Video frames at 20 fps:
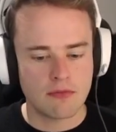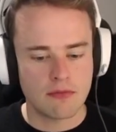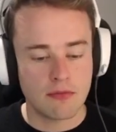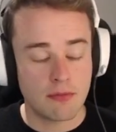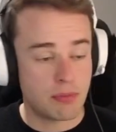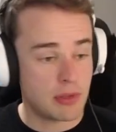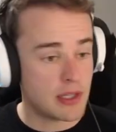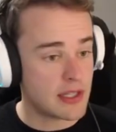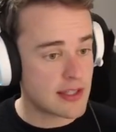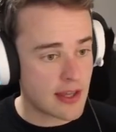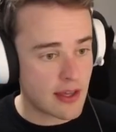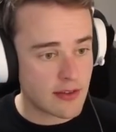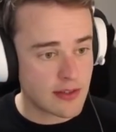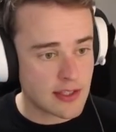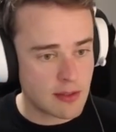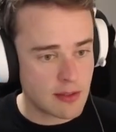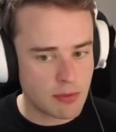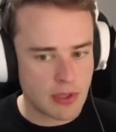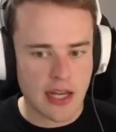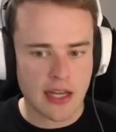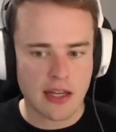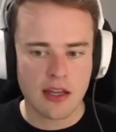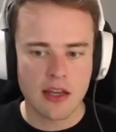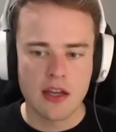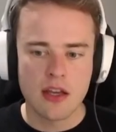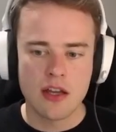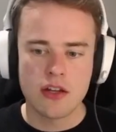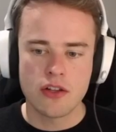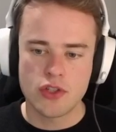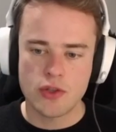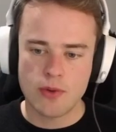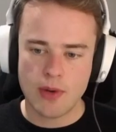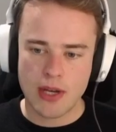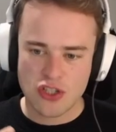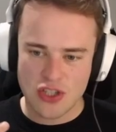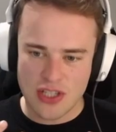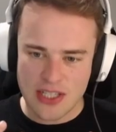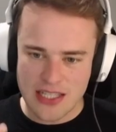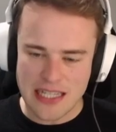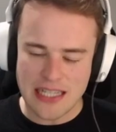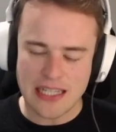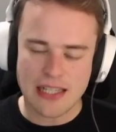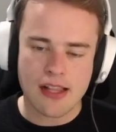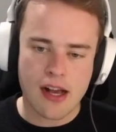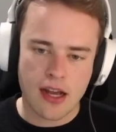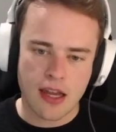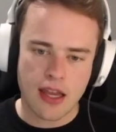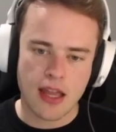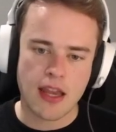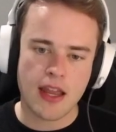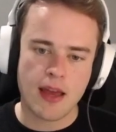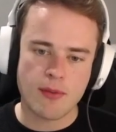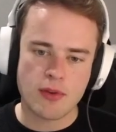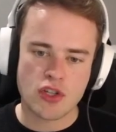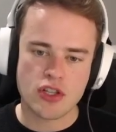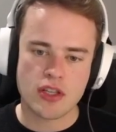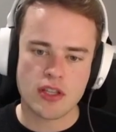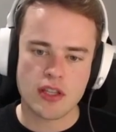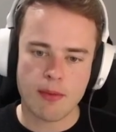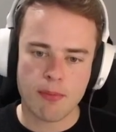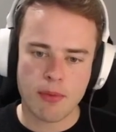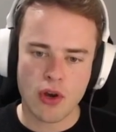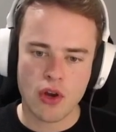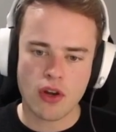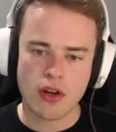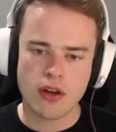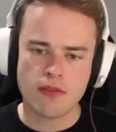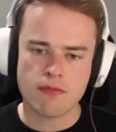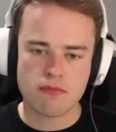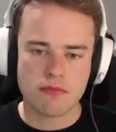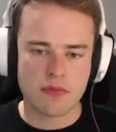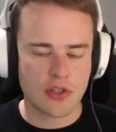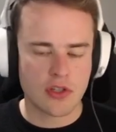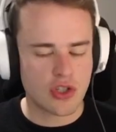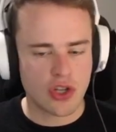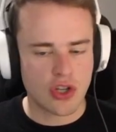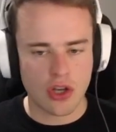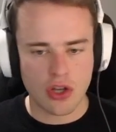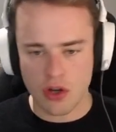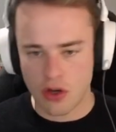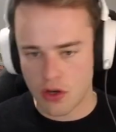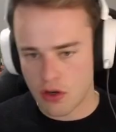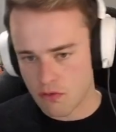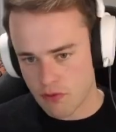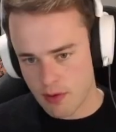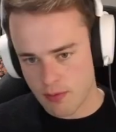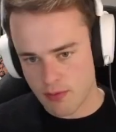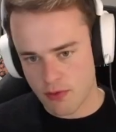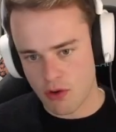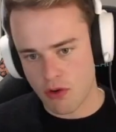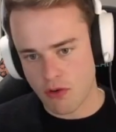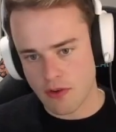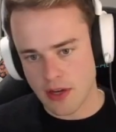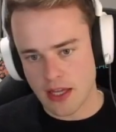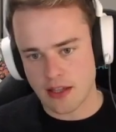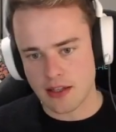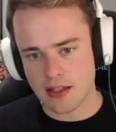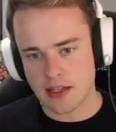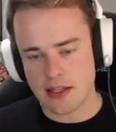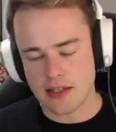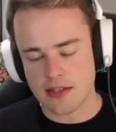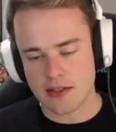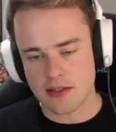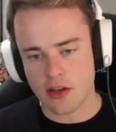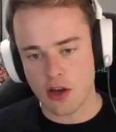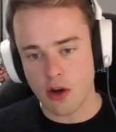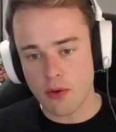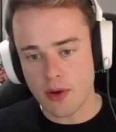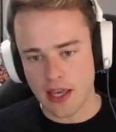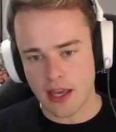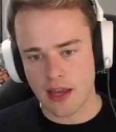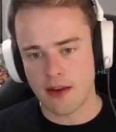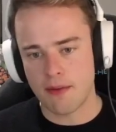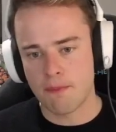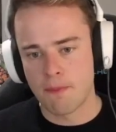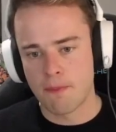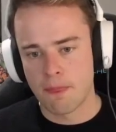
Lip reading: plus Galaxy Black, to actually deal arcane damage to the opponent to turn on Rip Through Reality's Go Again.